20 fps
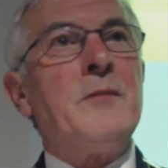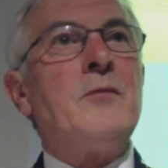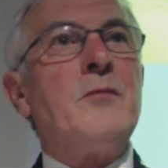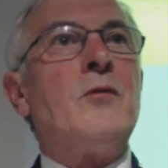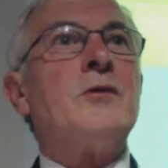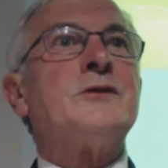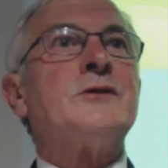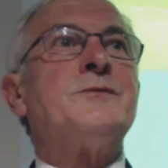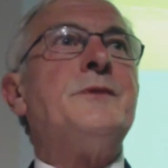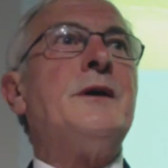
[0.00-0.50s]

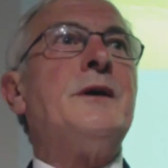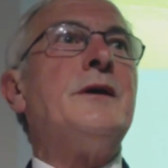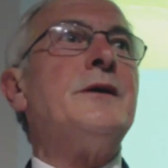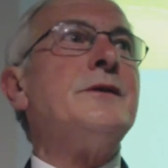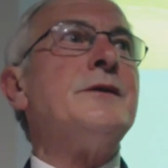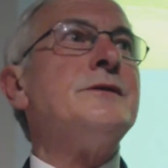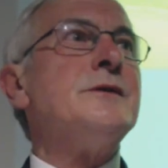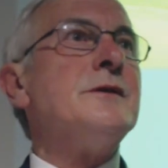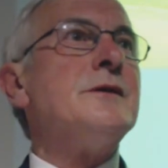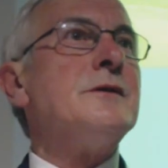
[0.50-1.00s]
more
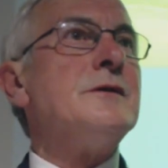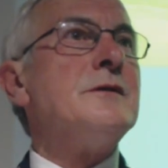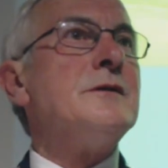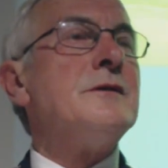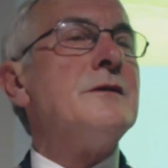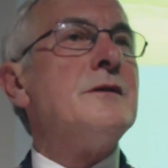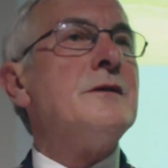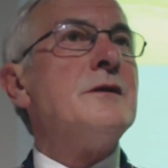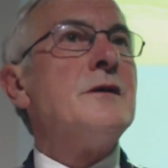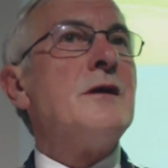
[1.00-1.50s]
speakers
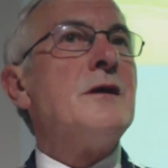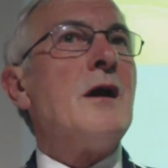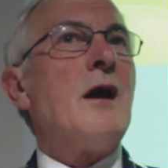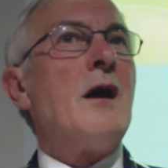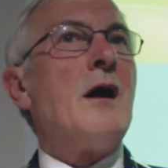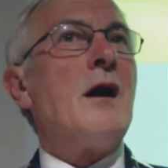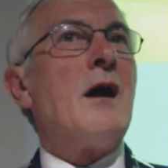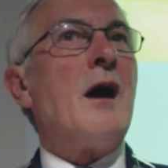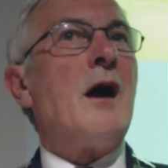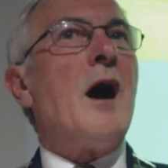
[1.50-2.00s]

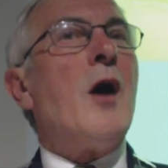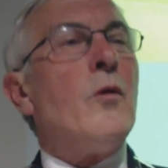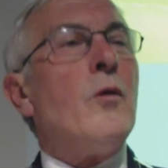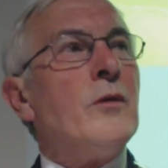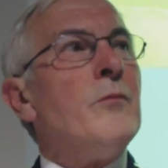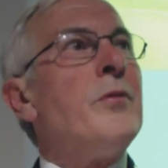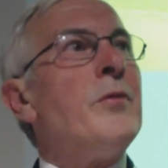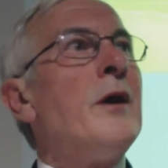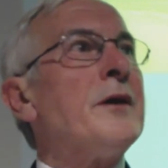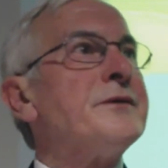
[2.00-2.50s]
how
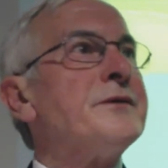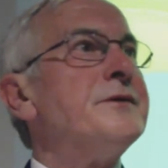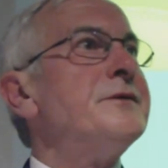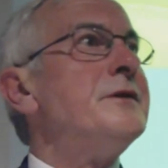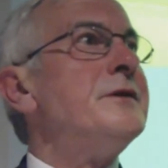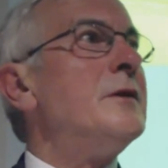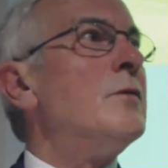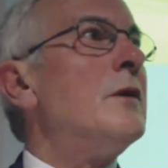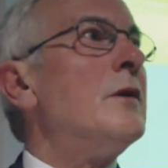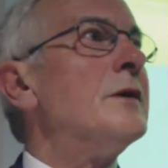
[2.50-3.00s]
important
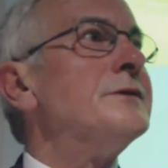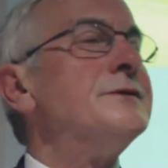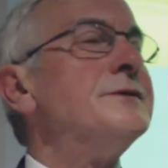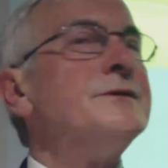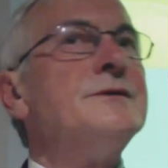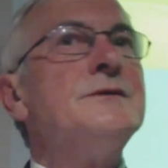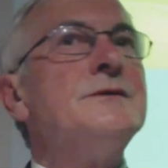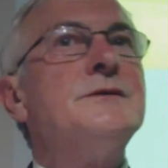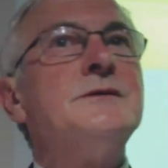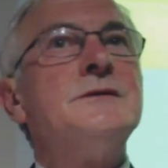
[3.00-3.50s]
he was.
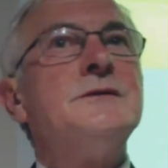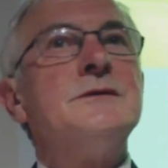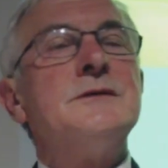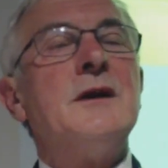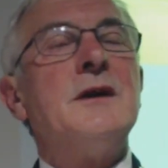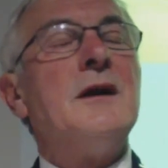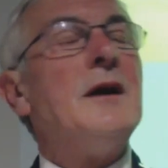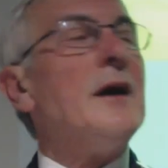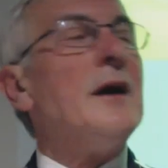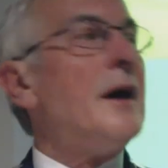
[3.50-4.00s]

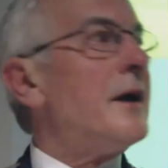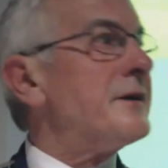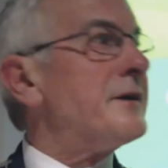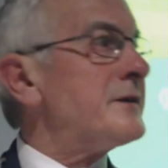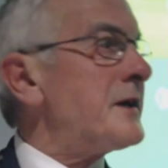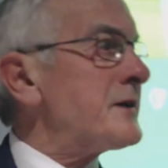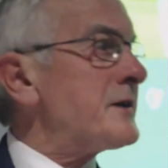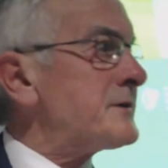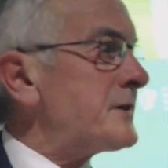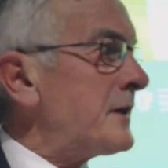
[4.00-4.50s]
And
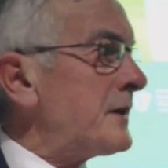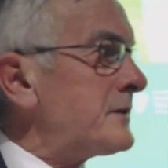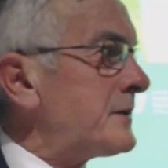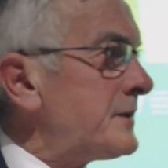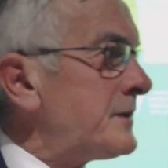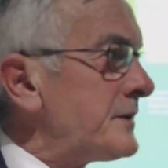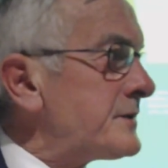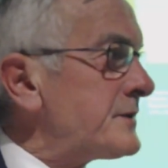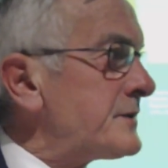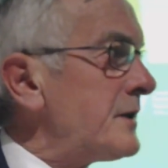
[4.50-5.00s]
as I said to
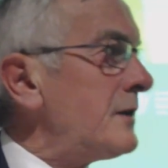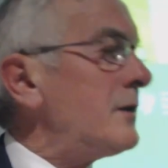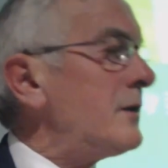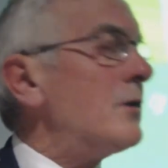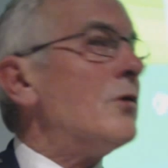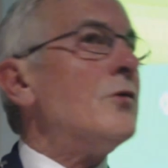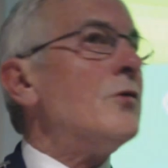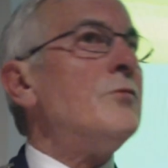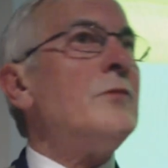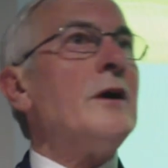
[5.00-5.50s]
the
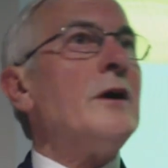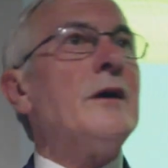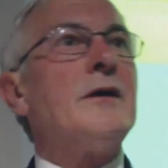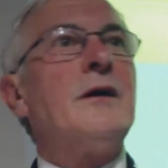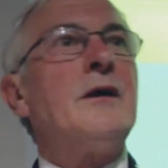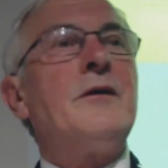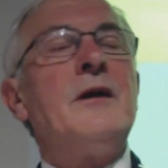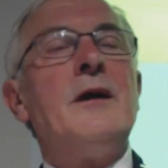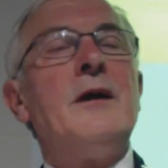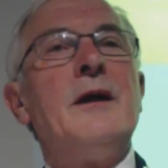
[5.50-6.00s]
CEO, Myra,
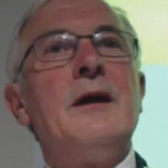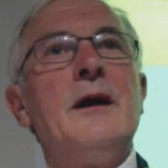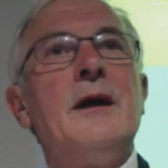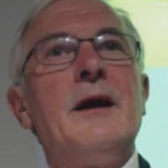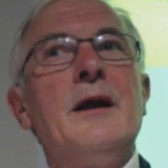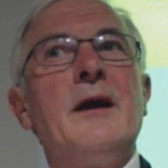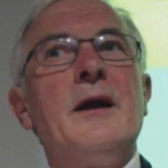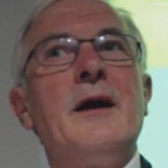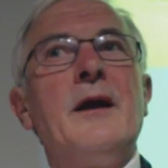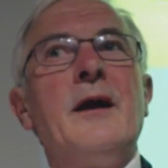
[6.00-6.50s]

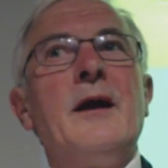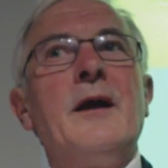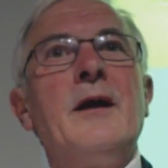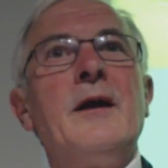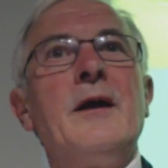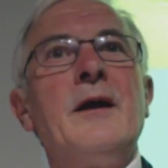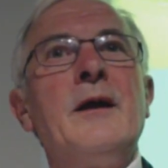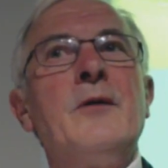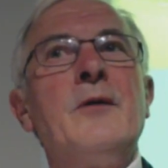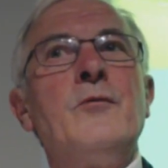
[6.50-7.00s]

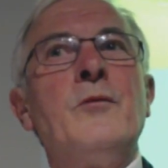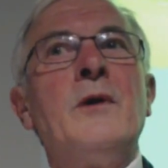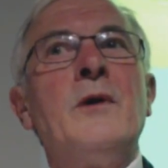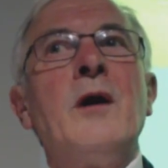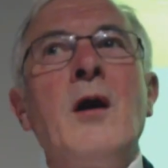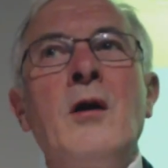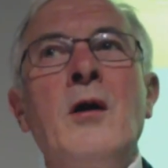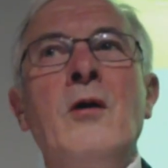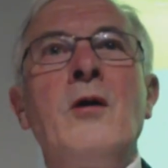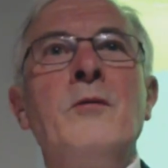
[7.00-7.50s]
we'll
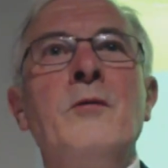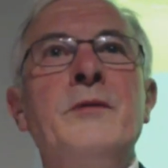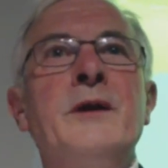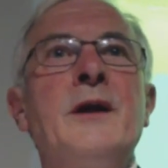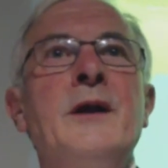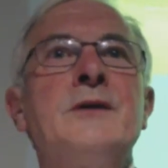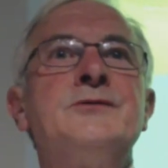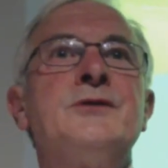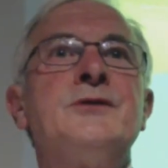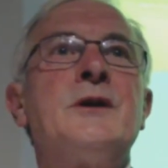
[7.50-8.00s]
all be
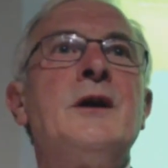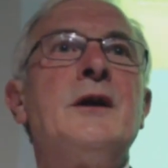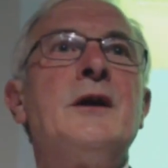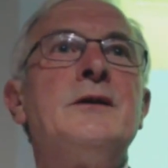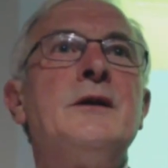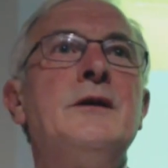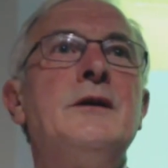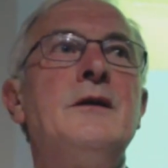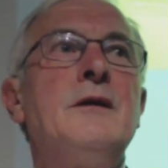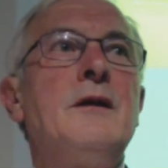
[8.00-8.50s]

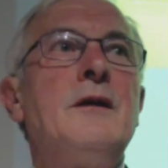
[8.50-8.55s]
educated,